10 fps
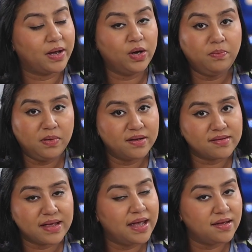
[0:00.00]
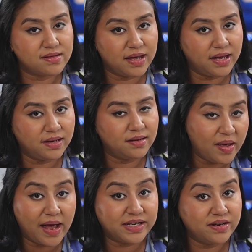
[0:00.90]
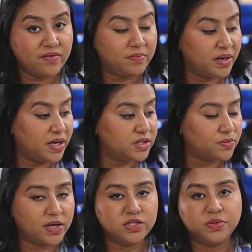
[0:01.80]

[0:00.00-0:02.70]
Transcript: My cookbook is in, I didn't even bring it to Ranchi,